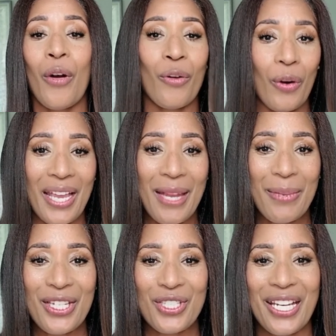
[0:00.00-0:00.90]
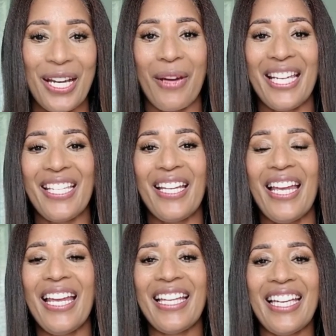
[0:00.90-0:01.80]
for image generation
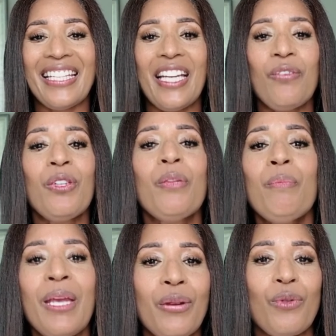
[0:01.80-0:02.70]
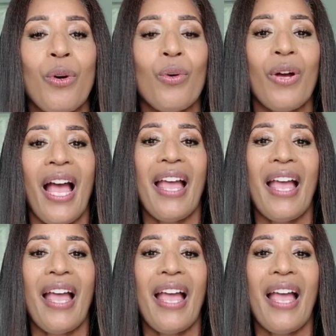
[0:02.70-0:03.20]
can give you B-roll